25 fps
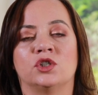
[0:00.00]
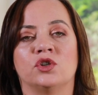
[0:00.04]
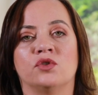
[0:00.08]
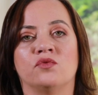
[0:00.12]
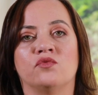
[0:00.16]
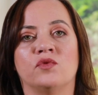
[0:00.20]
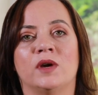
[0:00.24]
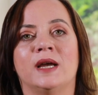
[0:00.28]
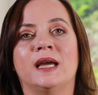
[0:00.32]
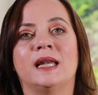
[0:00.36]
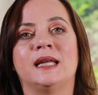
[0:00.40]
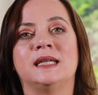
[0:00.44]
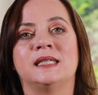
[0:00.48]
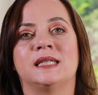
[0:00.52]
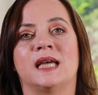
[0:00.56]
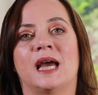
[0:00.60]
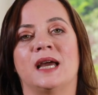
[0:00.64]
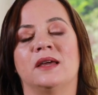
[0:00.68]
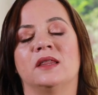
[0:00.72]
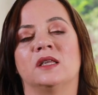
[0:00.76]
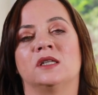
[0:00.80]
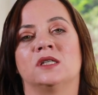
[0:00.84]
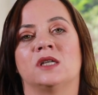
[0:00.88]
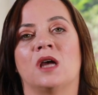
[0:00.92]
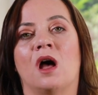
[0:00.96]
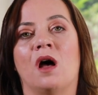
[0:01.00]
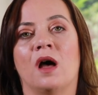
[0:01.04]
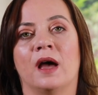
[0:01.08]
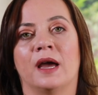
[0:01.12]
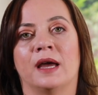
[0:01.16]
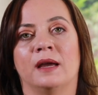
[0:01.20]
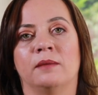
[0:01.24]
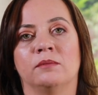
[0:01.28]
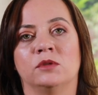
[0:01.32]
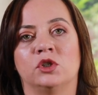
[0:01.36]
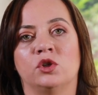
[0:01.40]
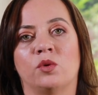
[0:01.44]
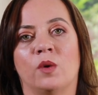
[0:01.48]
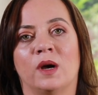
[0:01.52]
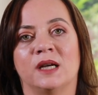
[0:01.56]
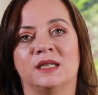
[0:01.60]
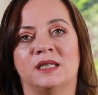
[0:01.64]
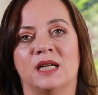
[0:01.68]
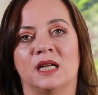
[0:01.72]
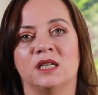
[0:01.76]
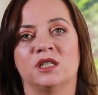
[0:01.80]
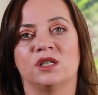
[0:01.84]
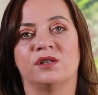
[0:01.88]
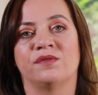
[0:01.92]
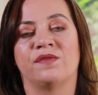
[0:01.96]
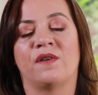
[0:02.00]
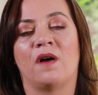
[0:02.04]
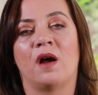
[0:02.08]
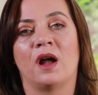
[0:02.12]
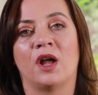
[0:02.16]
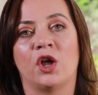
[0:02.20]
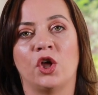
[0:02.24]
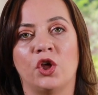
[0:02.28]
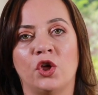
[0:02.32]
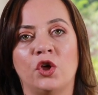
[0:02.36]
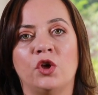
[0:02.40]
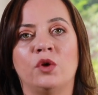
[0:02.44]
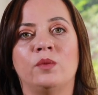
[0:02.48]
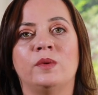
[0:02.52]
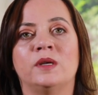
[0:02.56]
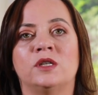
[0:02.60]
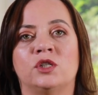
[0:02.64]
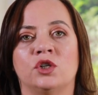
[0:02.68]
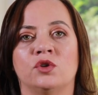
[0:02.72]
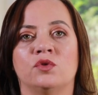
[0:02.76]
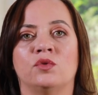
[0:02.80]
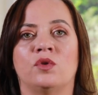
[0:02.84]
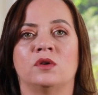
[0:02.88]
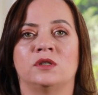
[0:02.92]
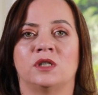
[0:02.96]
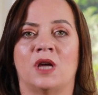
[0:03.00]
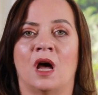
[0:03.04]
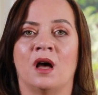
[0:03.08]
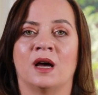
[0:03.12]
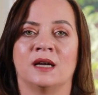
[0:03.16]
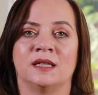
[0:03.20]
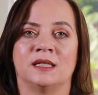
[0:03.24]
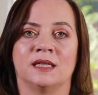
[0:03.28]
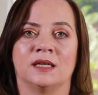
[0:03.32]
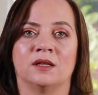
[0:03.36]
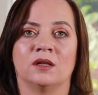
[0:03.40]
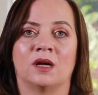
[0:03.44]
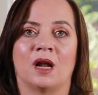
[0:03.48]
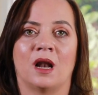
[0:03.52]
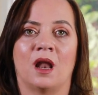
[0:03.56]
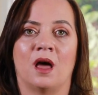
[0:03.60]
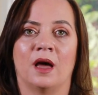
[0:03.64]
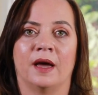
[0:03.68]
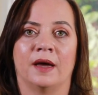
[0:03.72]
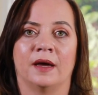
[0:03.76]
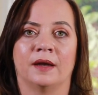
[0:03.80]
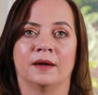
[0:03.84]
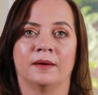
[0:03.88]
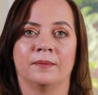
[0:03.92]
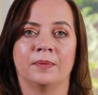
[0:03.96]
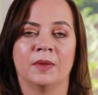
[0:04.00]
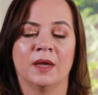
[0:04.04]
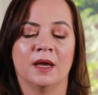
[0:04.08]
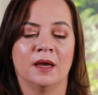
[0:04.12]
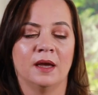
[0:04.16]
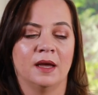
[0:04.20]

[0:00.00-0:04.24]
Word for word: to really take the time to identify who is your ideal client.